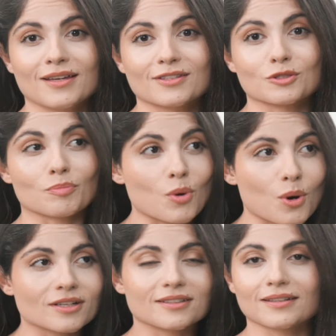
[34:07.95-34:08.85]

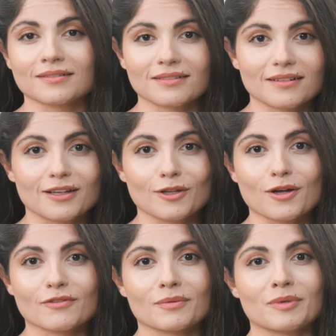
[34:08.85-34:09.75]
support, and a
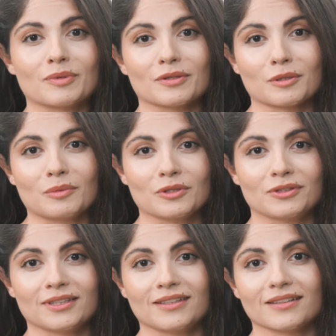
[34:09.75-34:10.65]
lot of the people in the
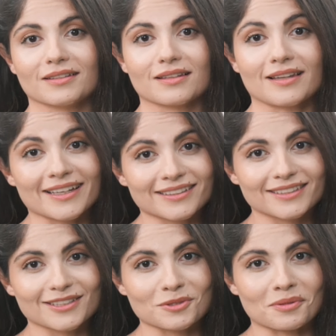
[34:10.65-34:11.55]
community liked it.